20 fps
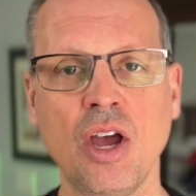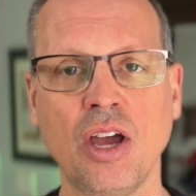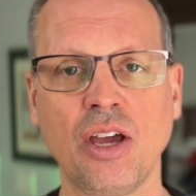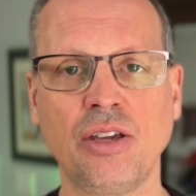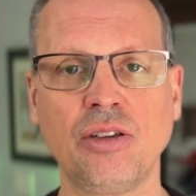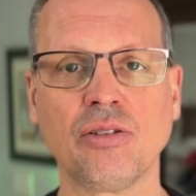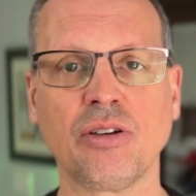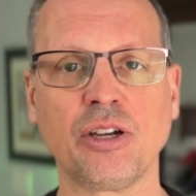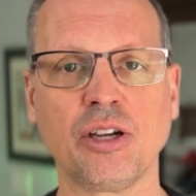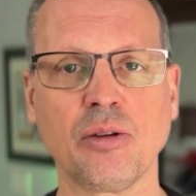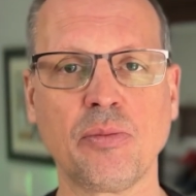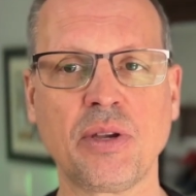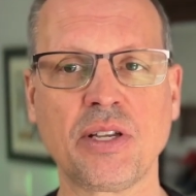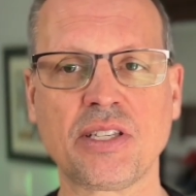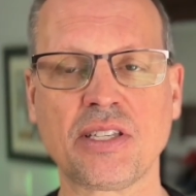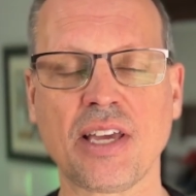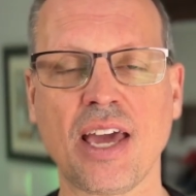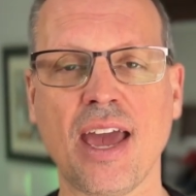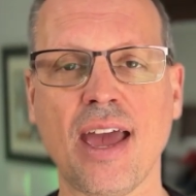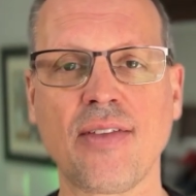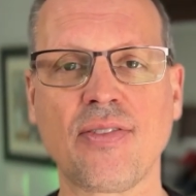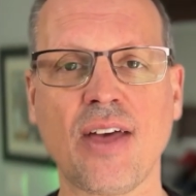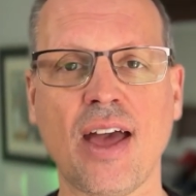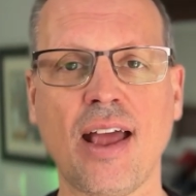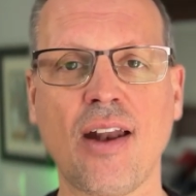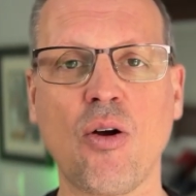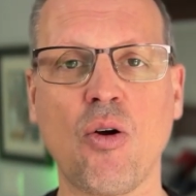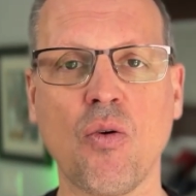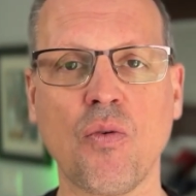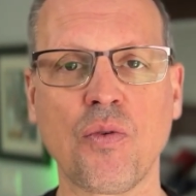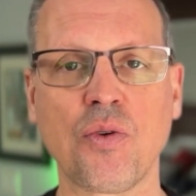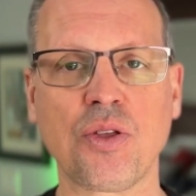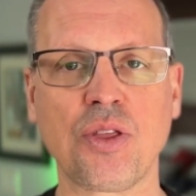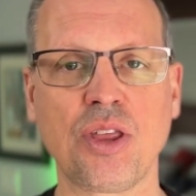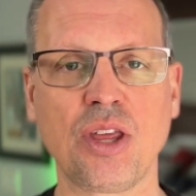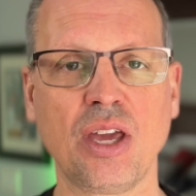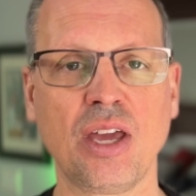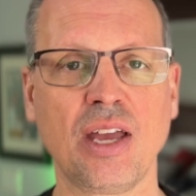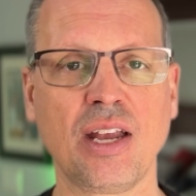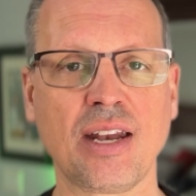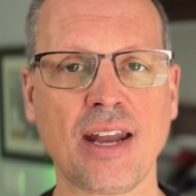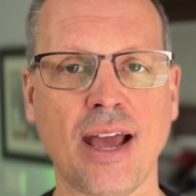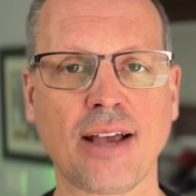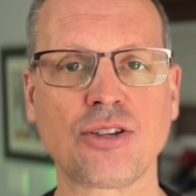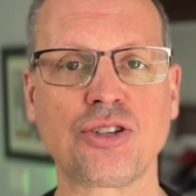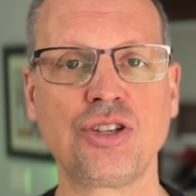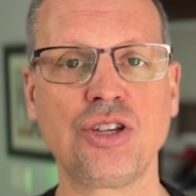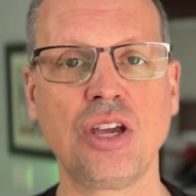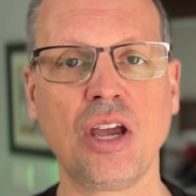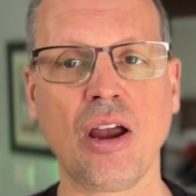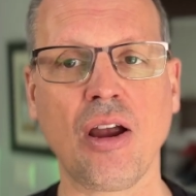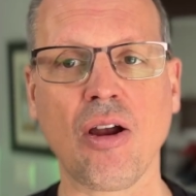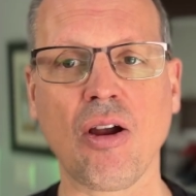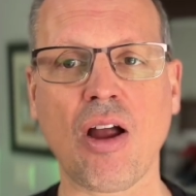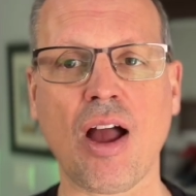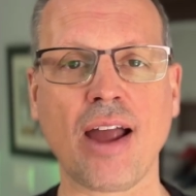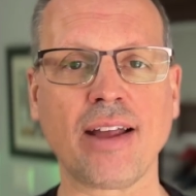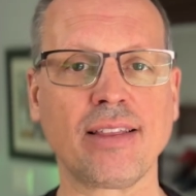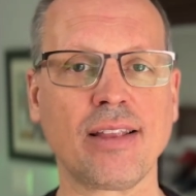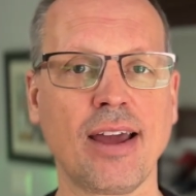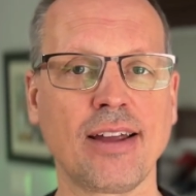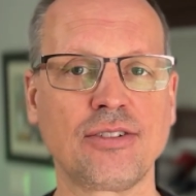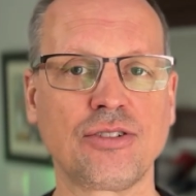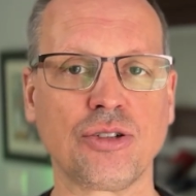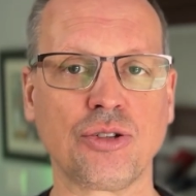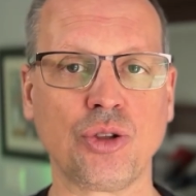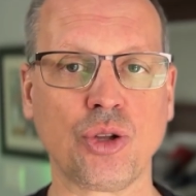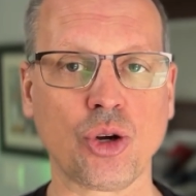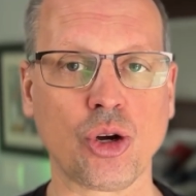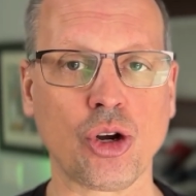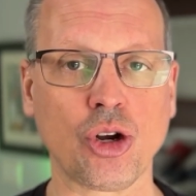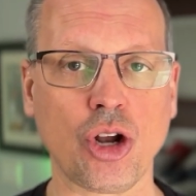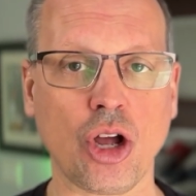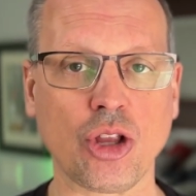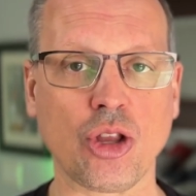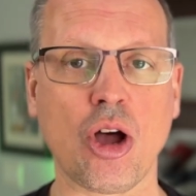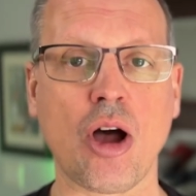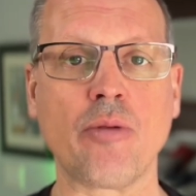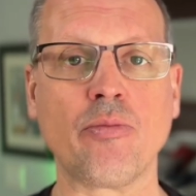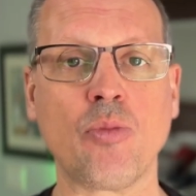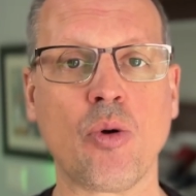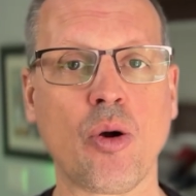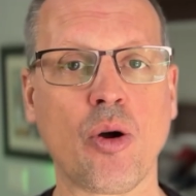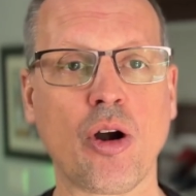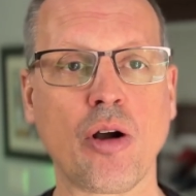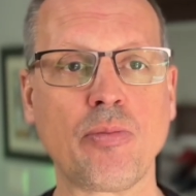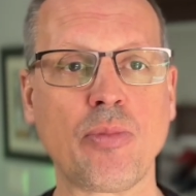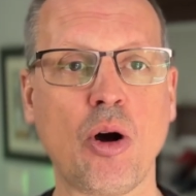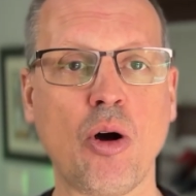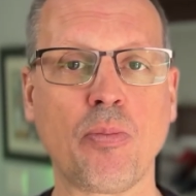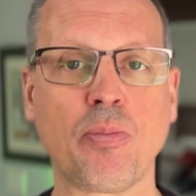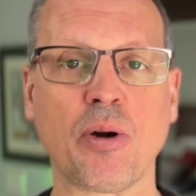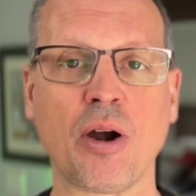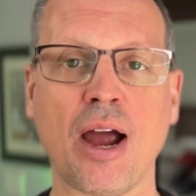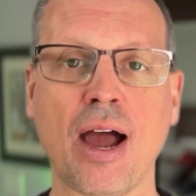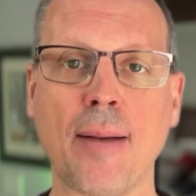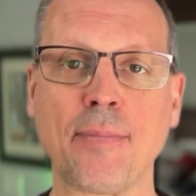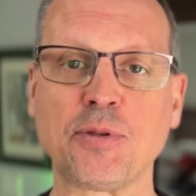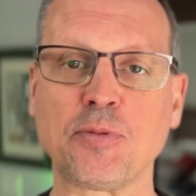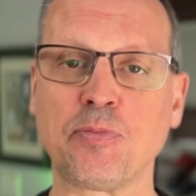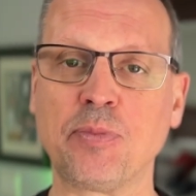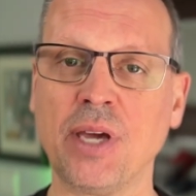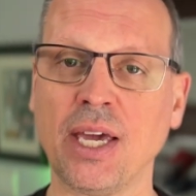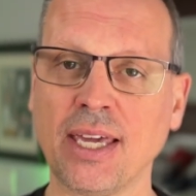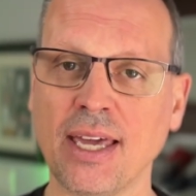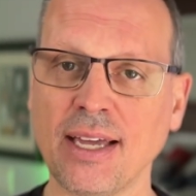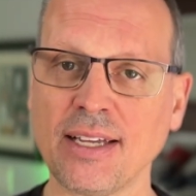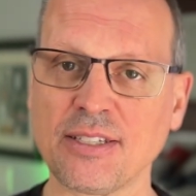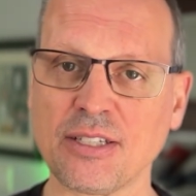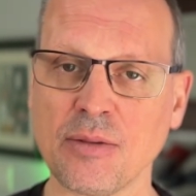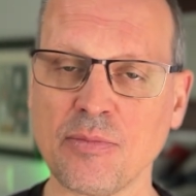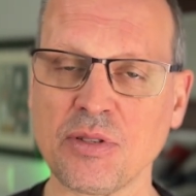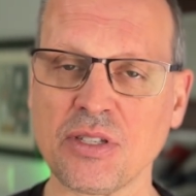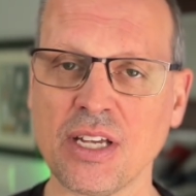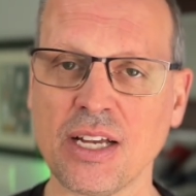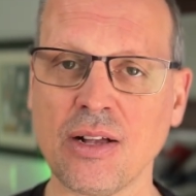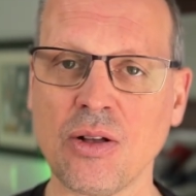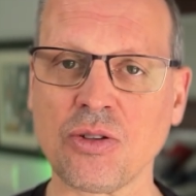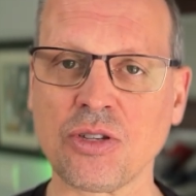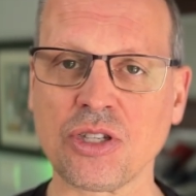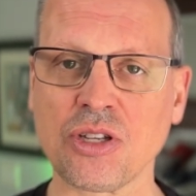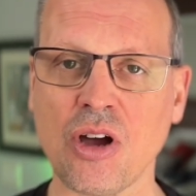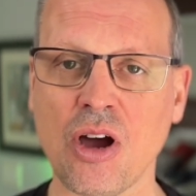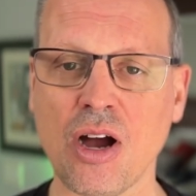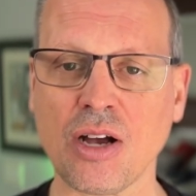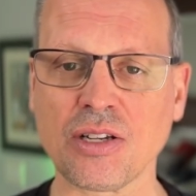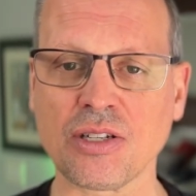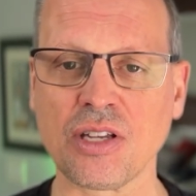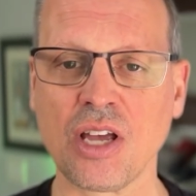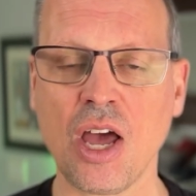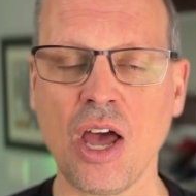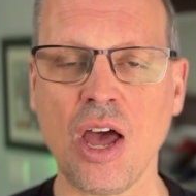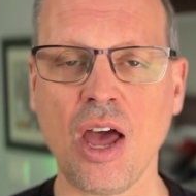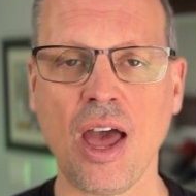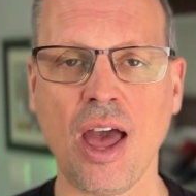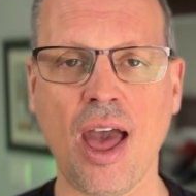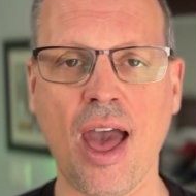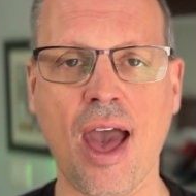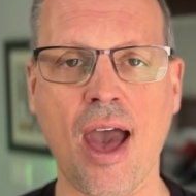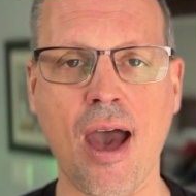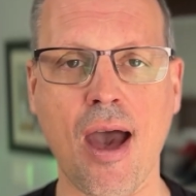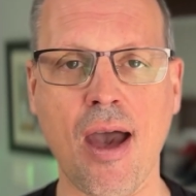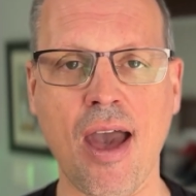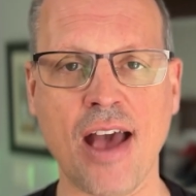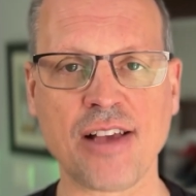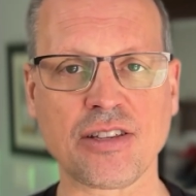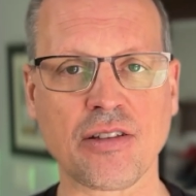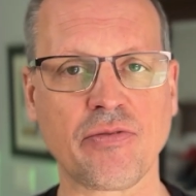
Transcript: you'll hear me say that over the next year, I'd like to learn a lot more about perhaps picking some single stocks as a